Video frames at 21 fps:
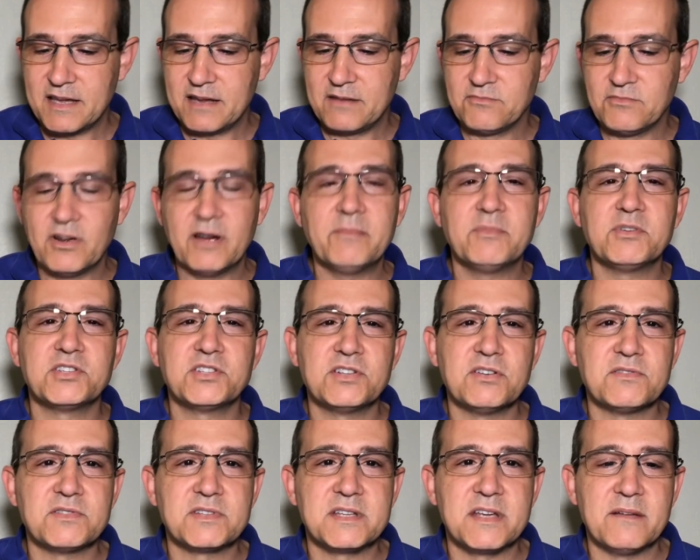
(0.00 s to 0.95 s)
And I'm going to
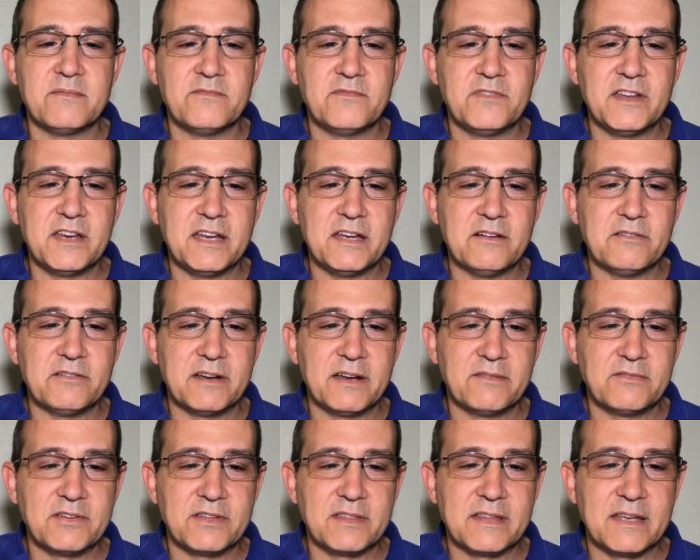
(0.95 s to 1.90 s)
show some video and
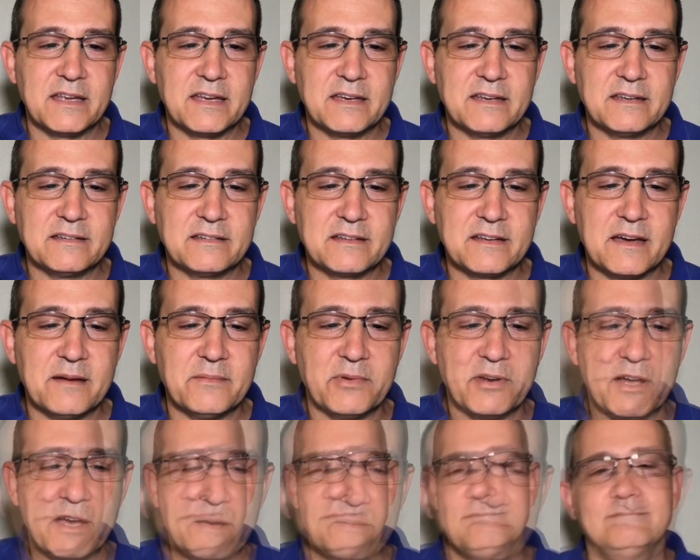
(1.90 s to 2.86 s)
everything
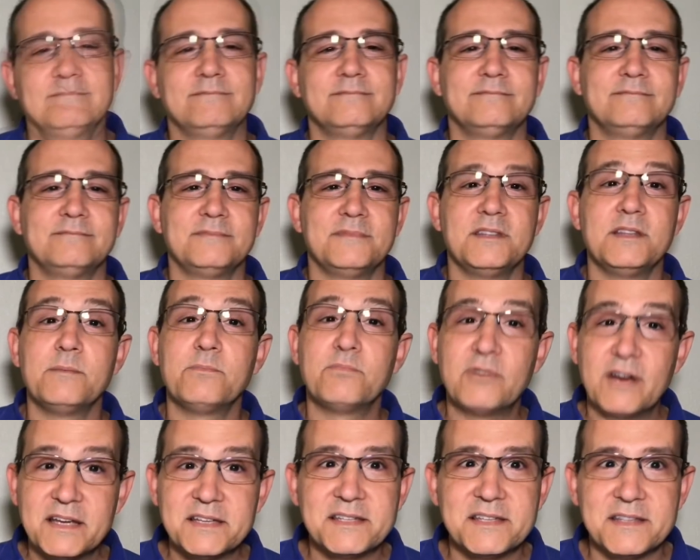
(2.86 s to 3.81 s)
coming up. The
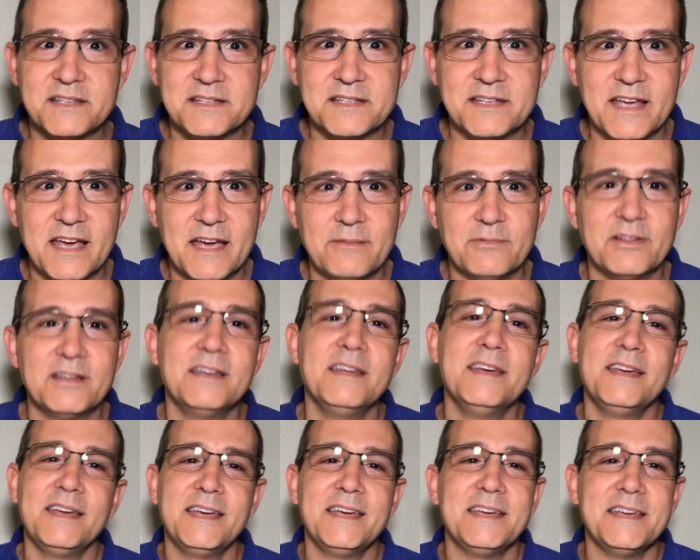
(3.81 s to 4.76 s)
price of this tablet
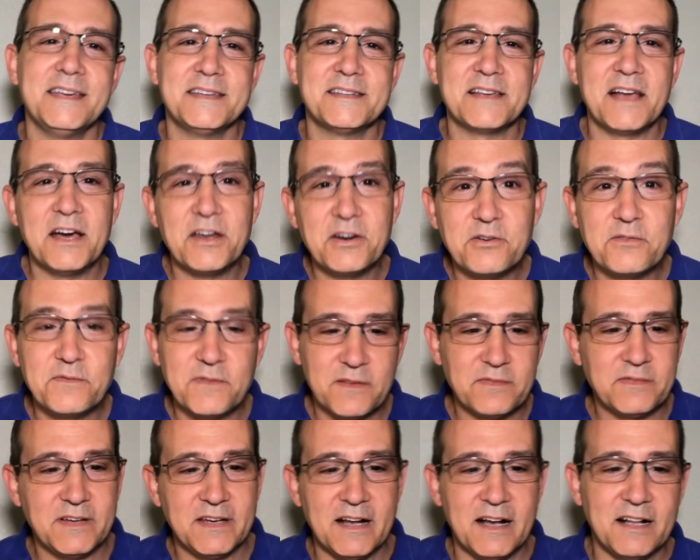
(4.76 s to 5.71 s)
is
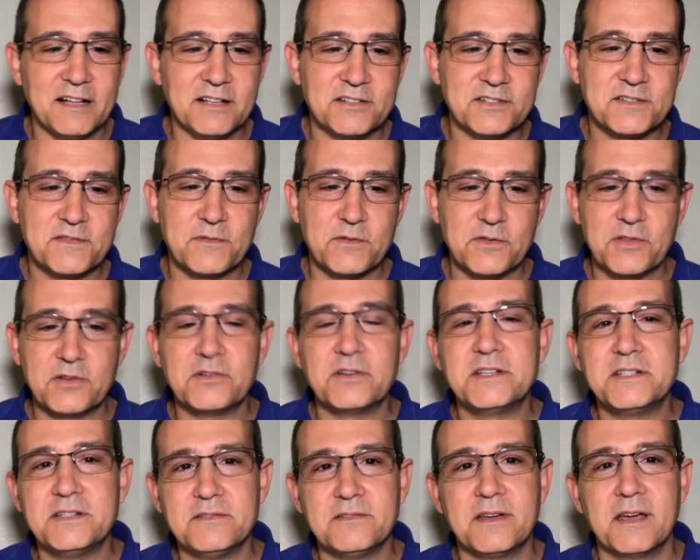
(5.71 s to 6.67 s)
$150 for
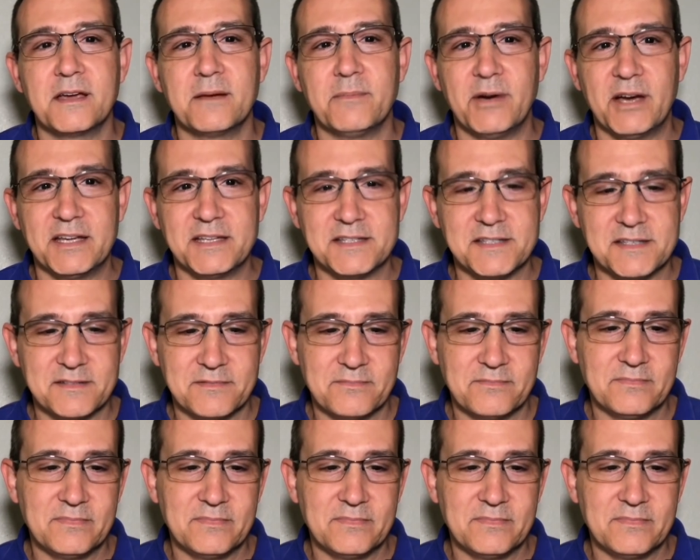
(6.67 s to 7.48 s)
32 gigabytes.